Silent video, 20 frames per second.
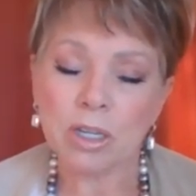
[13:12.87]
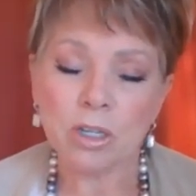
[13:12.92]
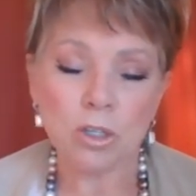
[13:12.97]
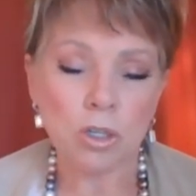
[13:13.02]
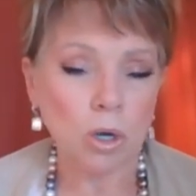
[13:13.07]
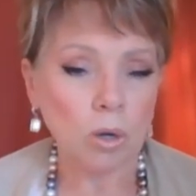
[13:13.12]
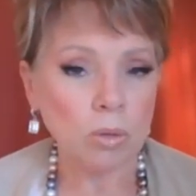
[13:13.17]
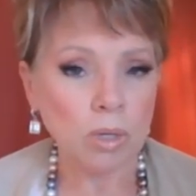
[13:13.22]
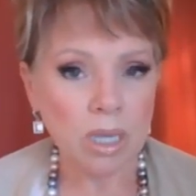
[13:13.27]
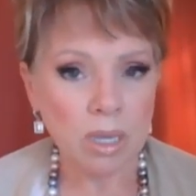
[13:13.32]

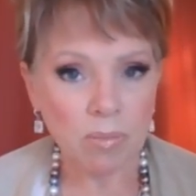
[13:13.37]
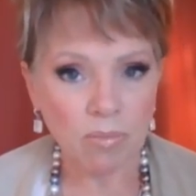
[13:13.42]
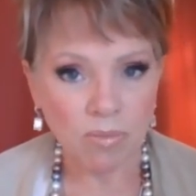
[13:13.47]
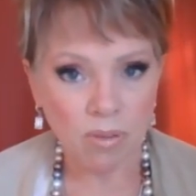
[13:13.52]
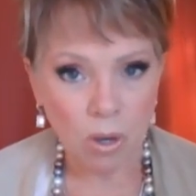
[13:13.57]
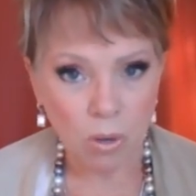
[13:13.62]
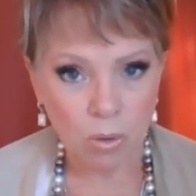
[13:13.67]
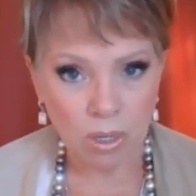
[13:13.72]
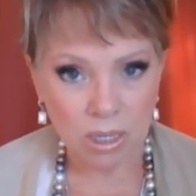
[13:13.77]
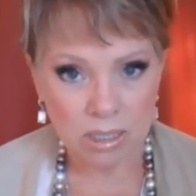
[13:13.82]
don't keep
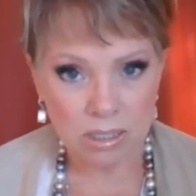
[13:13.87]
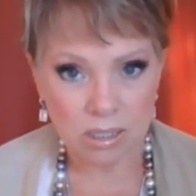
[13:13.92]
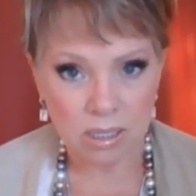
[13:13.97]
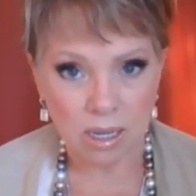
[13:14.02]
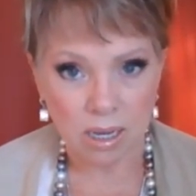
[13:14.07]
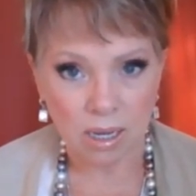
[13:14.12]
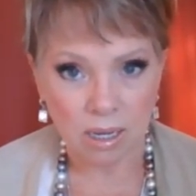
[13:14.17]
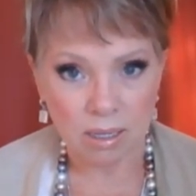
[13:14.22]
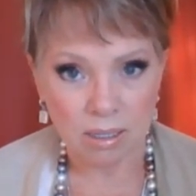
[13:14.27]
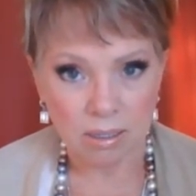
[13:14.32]

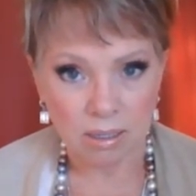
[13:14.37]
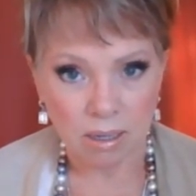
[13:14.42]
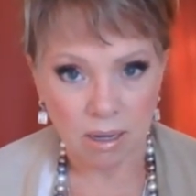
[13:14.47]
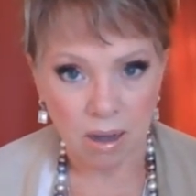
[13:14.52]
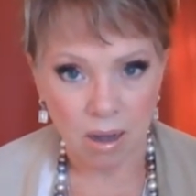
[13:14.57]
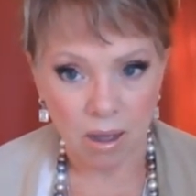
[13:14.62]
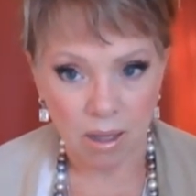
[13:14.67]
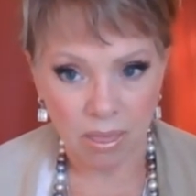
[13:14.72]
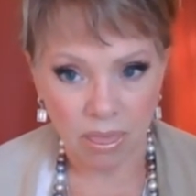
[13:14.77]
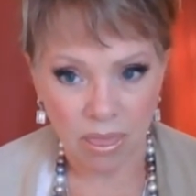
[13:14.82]
focusing
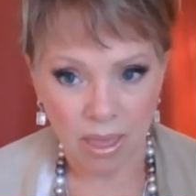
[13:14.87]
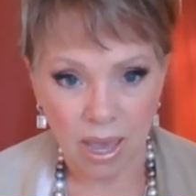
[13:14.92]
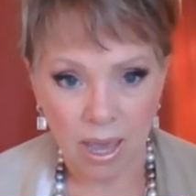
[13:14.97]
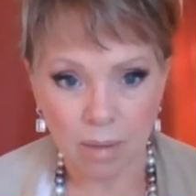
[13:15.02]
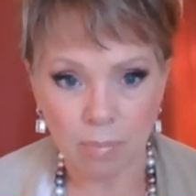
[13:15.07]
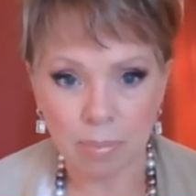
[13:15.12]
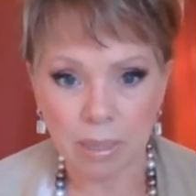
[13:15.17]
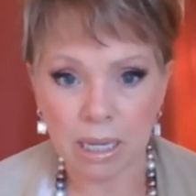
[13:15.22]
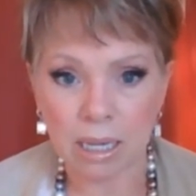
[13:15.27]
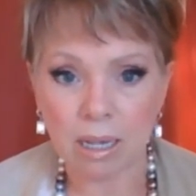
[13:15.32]
on
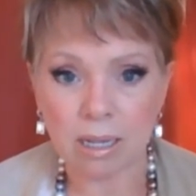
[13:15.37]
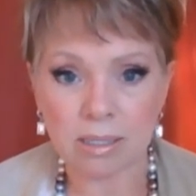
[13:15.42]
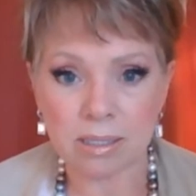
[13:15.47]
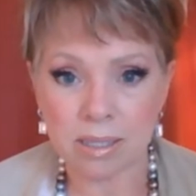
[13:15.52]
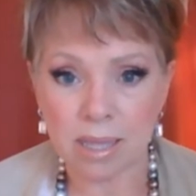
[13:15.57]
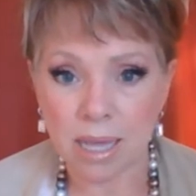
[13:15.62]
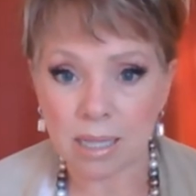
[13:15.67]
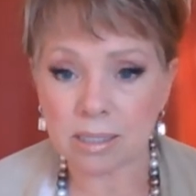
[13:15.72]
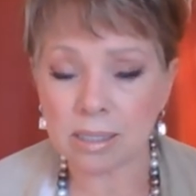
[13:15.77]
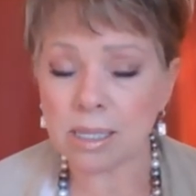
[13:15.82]
that, because
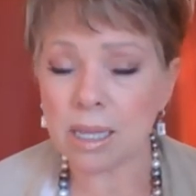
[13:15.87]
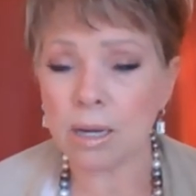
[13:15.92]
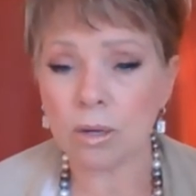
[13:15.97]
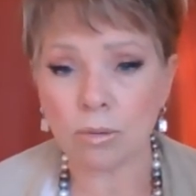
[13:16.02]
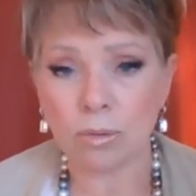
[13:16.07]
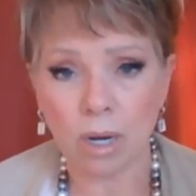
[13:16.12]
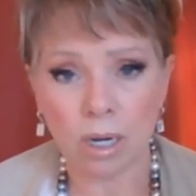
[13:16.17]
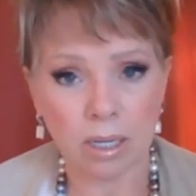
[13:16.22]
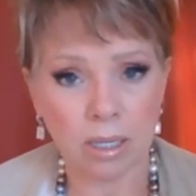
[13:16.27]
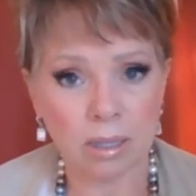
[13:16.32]
that's like
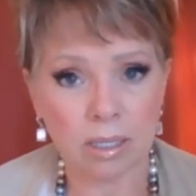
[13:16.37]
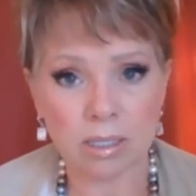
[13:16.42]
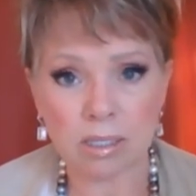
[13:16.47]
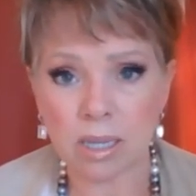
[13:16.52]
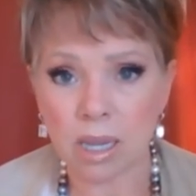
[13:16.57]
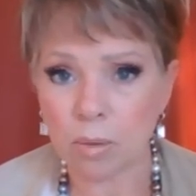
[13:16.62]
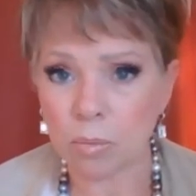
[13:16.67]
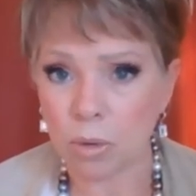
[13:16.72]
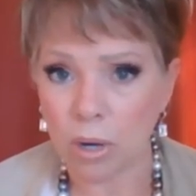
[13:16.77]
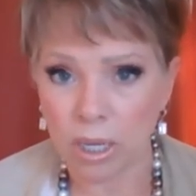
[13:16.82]
running the
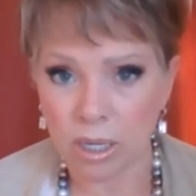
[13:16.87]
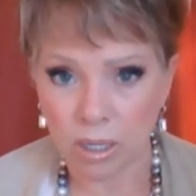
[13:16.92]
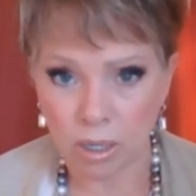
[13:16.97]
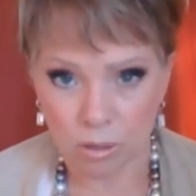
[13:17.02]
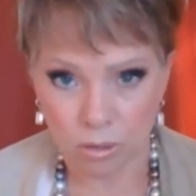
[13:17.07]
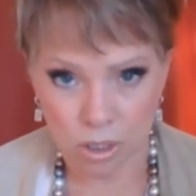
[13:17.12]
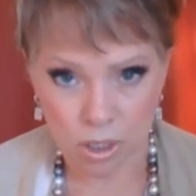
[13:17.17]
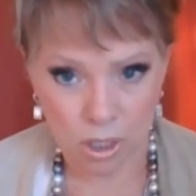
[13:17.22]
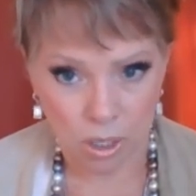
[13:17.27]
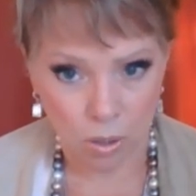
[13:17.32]
same
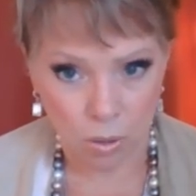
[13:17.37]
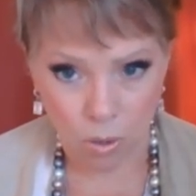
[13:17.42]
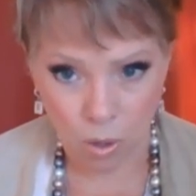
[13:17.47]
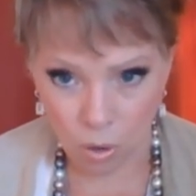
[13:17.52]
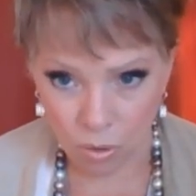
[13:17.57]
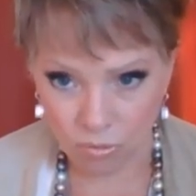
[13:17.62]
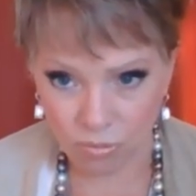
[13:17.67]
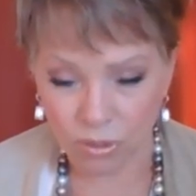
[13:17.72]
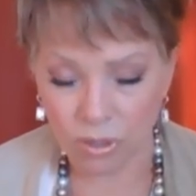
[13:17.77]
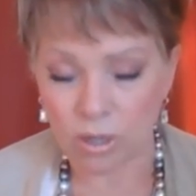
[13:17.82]
radio show
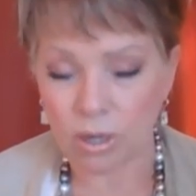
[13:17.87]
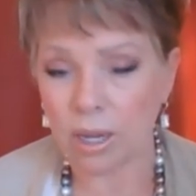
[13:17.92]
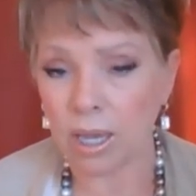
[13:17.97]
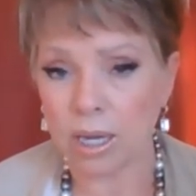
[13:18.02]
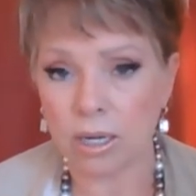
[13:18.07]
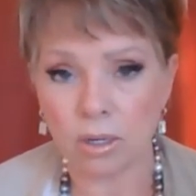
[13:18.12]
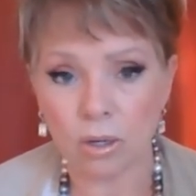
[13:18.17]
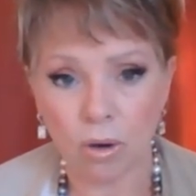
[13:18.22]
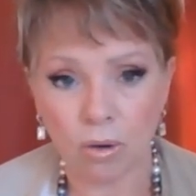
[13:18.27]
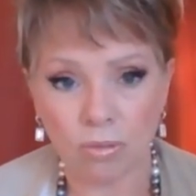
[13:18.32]
over
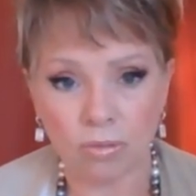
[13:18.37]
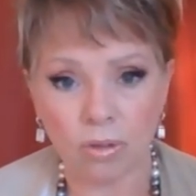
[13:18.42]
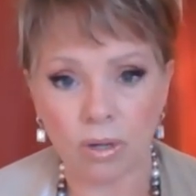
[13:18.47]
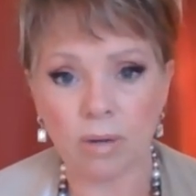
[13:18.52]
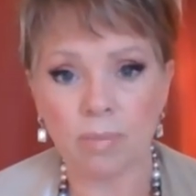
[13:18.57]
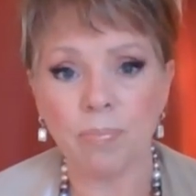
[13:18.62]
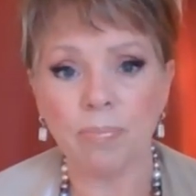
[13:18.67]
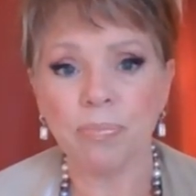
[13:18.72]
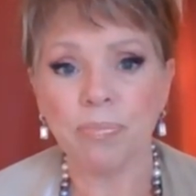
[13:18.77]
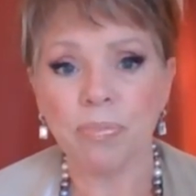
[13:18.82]
and over.